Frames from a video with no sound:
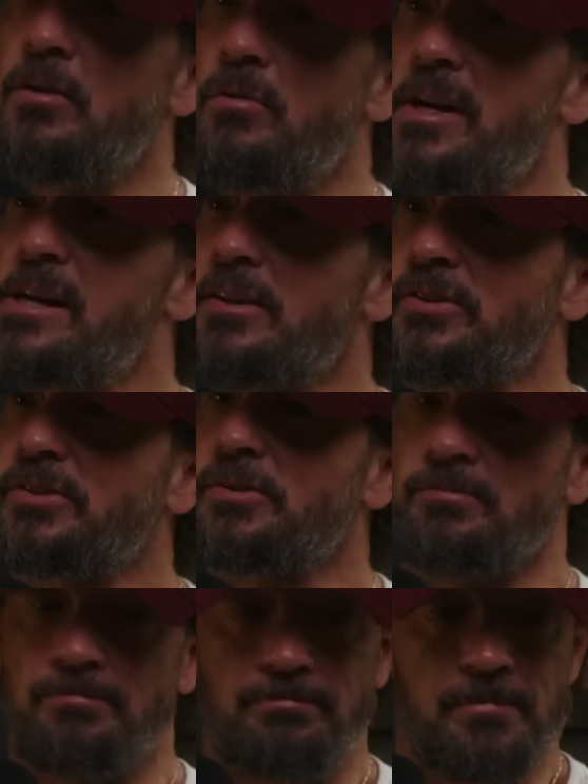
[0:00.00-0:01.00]
What else?
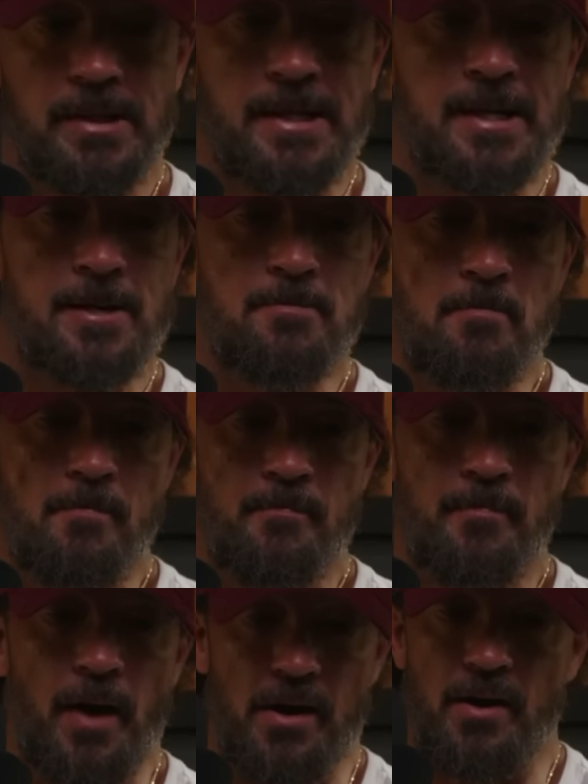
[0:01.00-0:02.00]
I
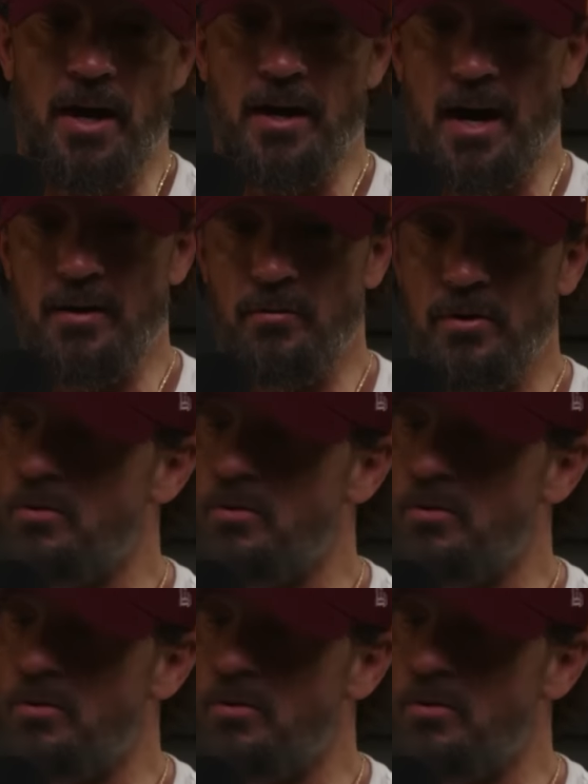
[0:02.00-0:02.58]
don't know. We don't